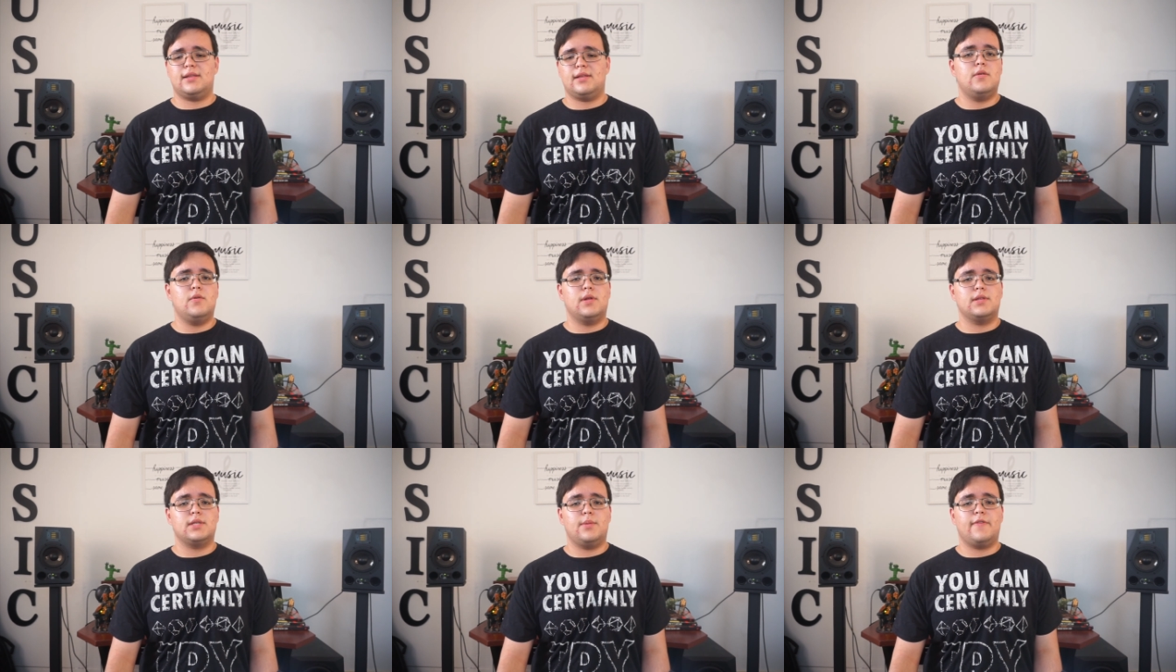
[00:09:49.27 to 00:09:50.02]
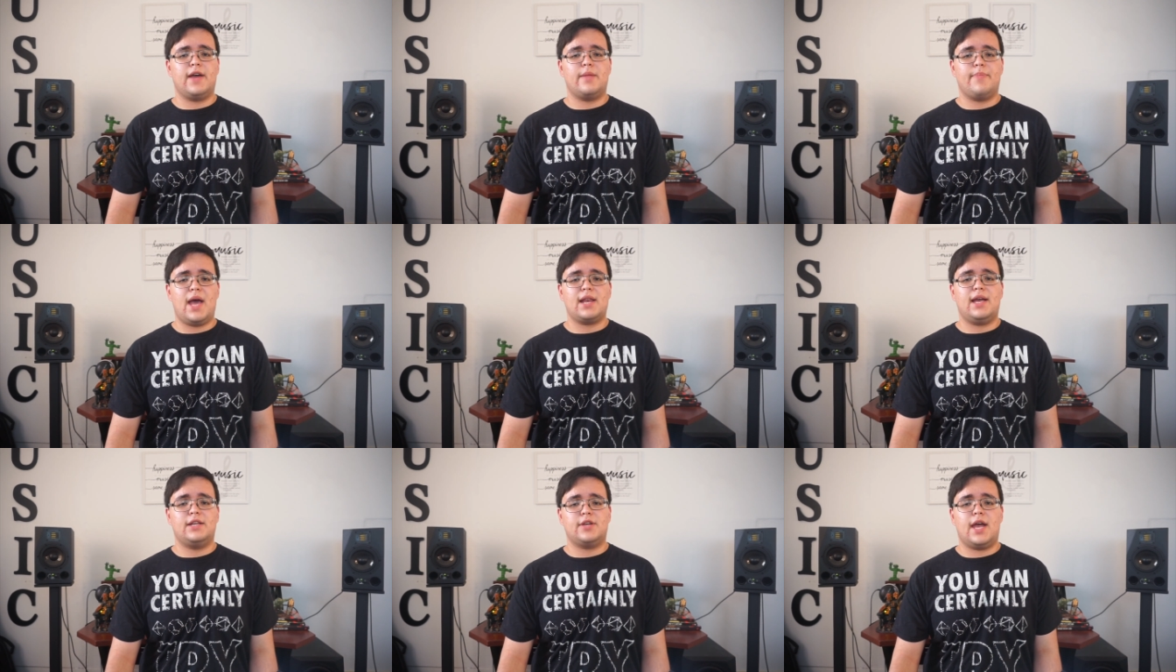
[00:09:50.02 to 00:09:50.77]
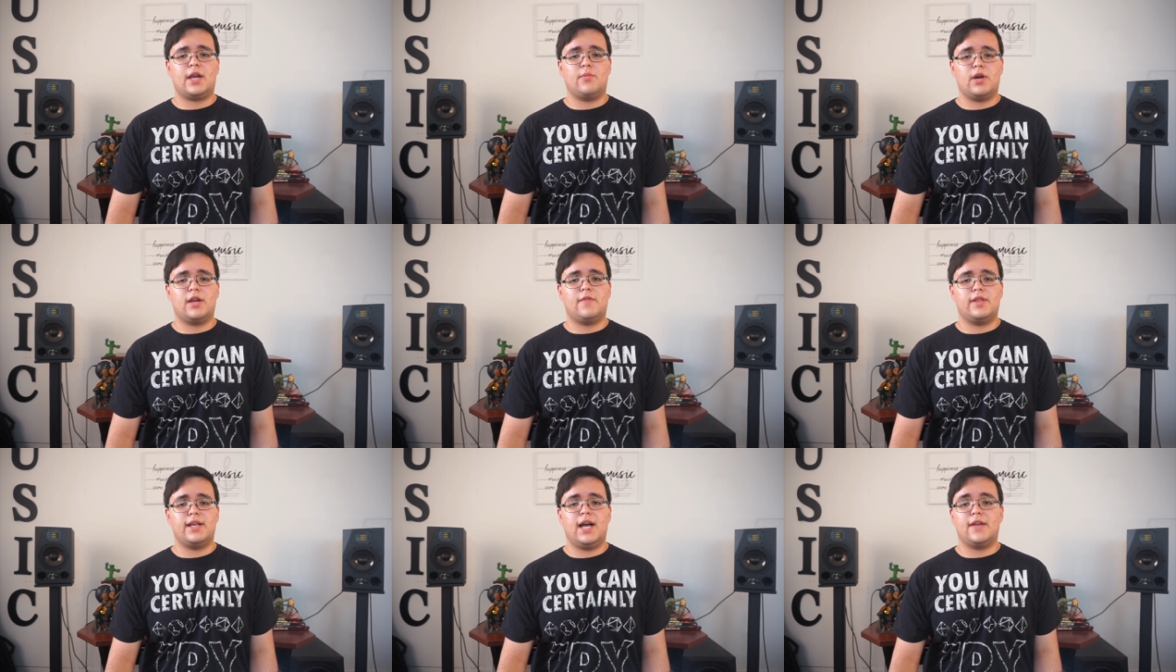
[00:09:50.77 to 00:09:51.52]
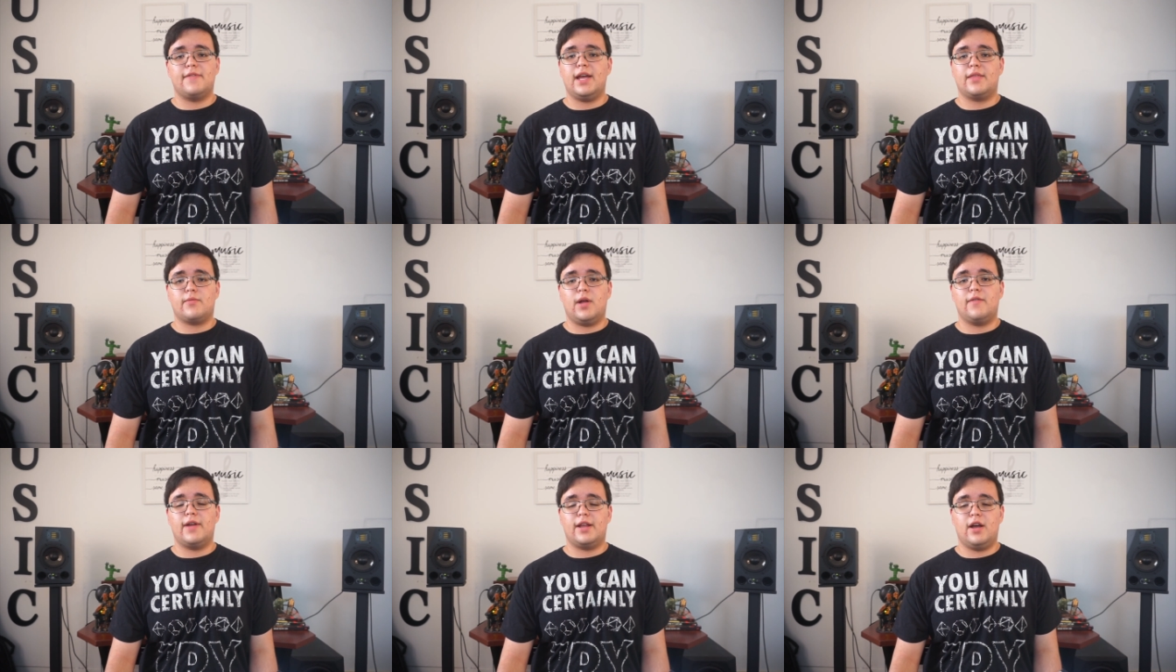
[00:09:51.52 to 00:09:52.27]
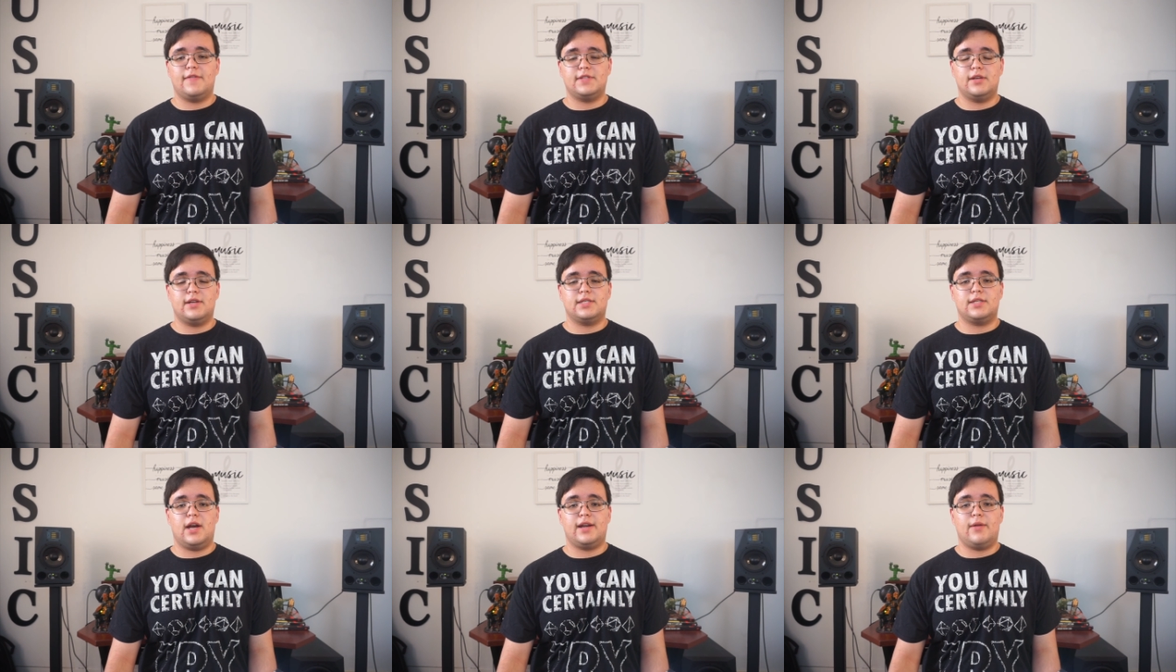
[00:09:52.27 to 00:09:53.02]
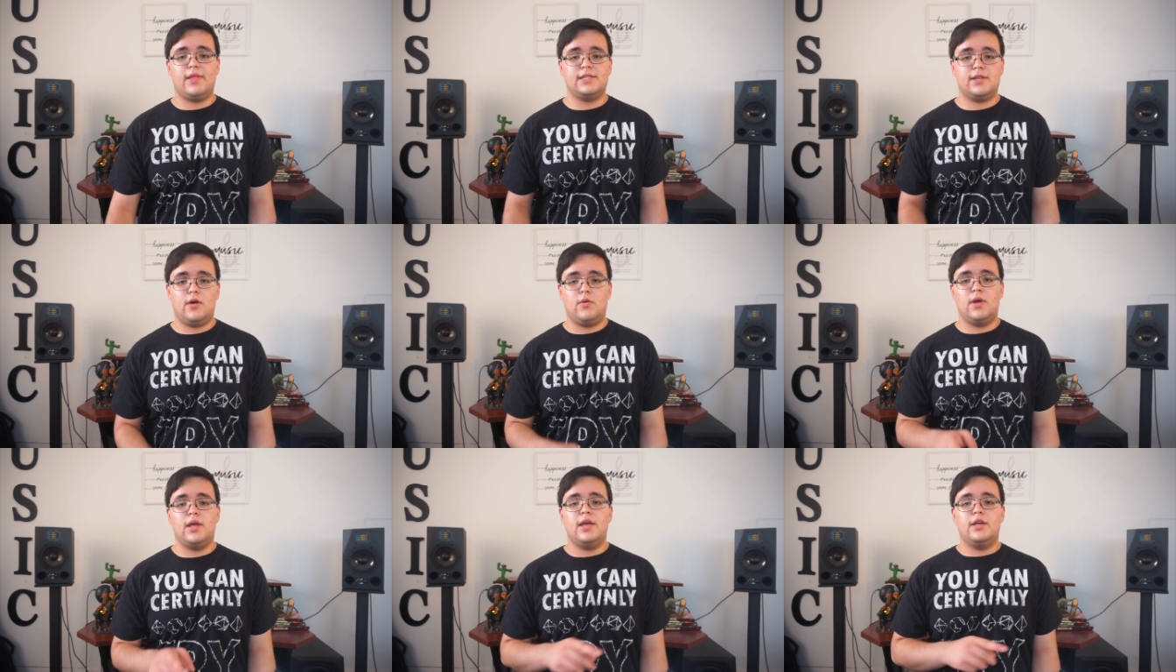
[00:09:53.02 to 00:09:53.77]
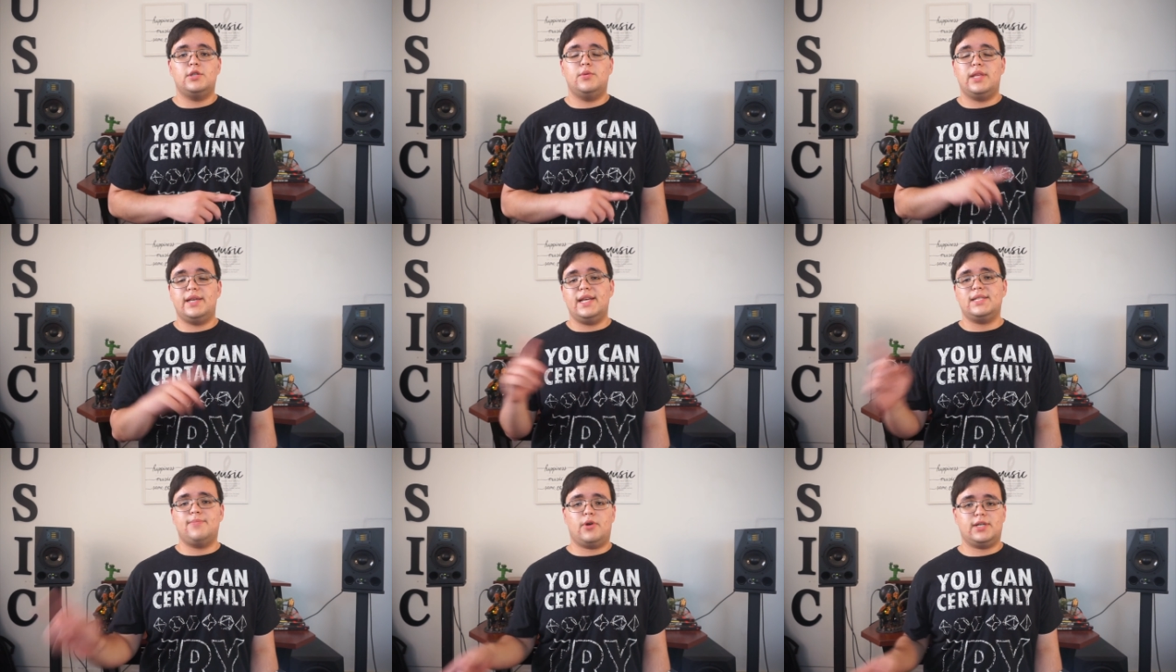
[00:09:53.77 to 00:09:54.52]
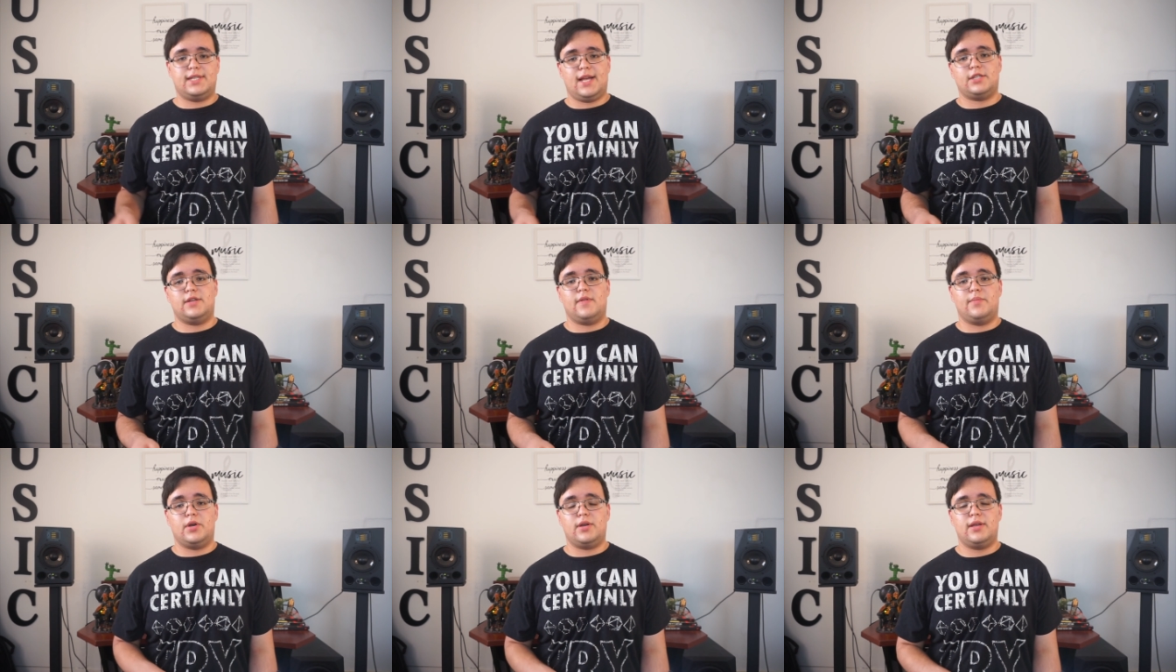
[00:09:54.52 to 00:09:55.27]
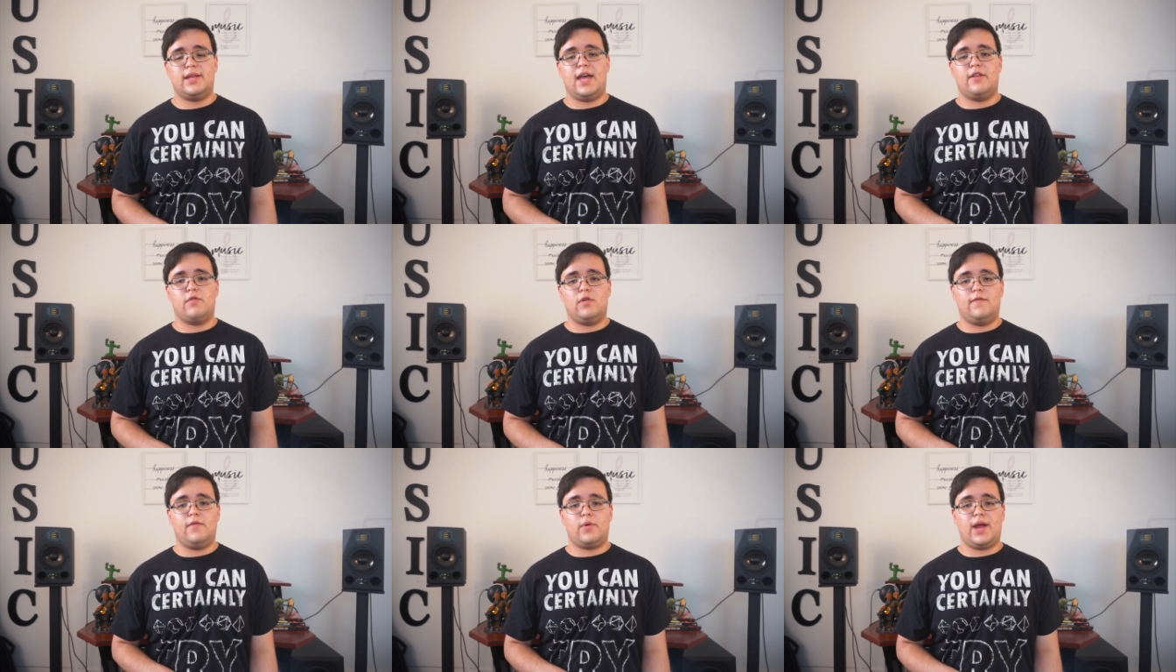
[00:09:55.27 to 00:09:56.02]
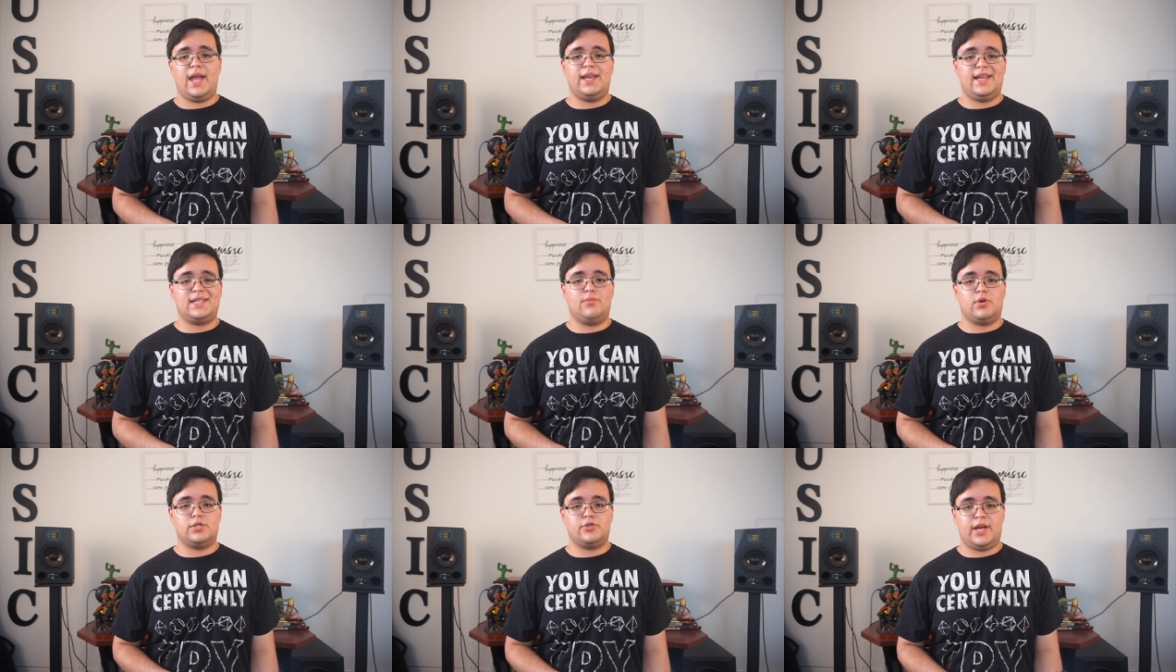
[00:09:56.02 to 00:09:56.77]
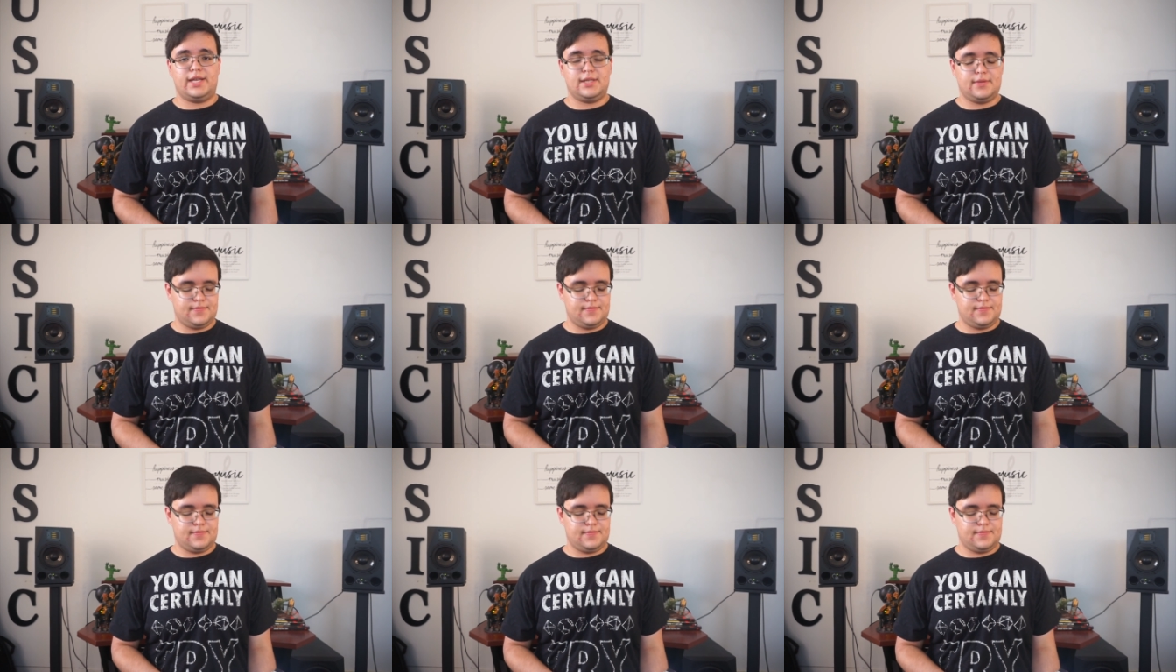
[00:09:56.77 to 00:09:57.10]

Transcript: Cool. So we've got a bad guy dragon working for the god of death. We're already off to a good start. Now let's go to the Nyxborn section of the book and roll for a Nyxborn trait.